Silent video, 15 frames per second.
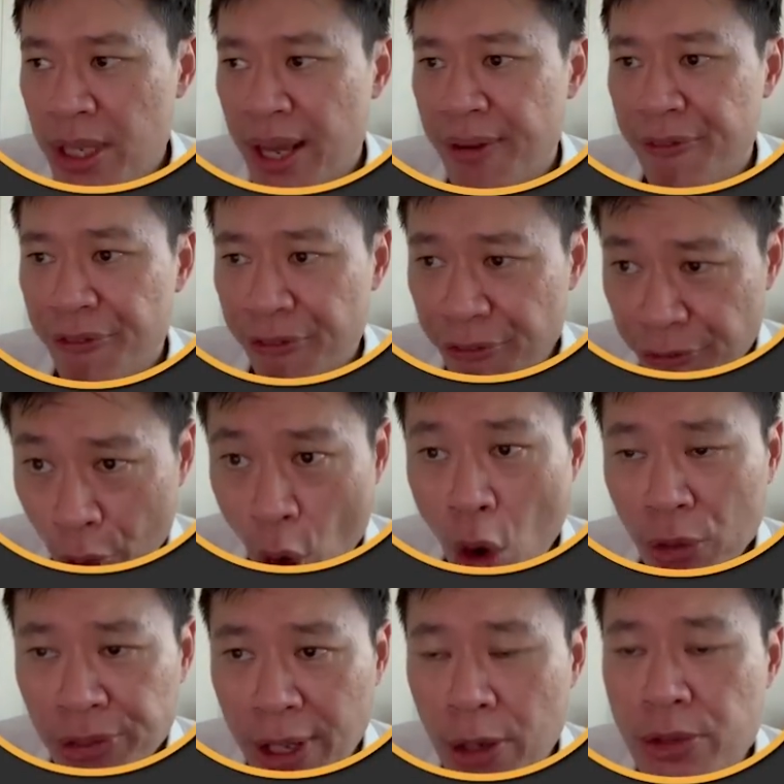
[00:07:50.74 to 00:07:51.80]
and
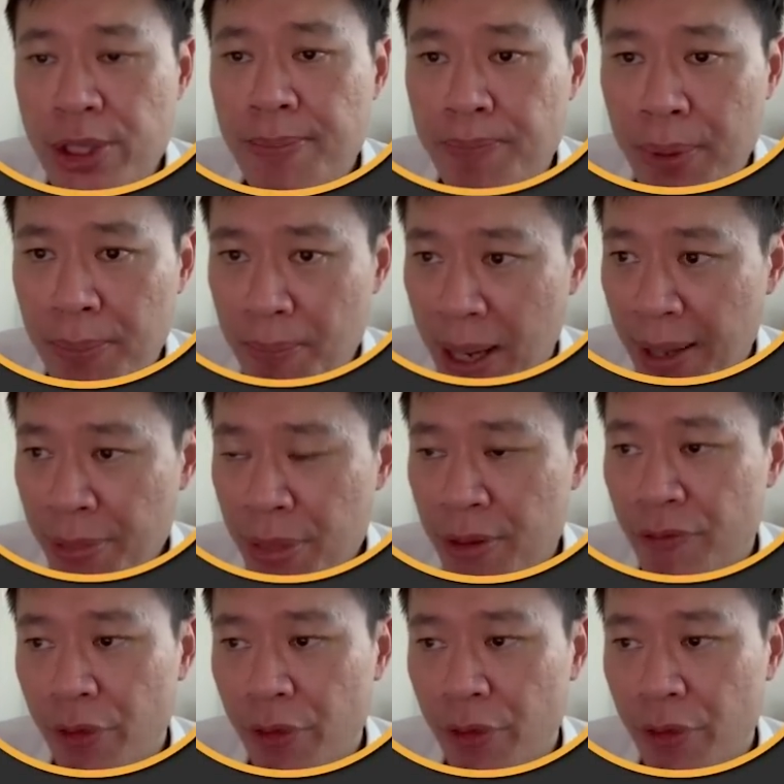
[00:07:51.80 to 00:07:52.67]
4,000 per month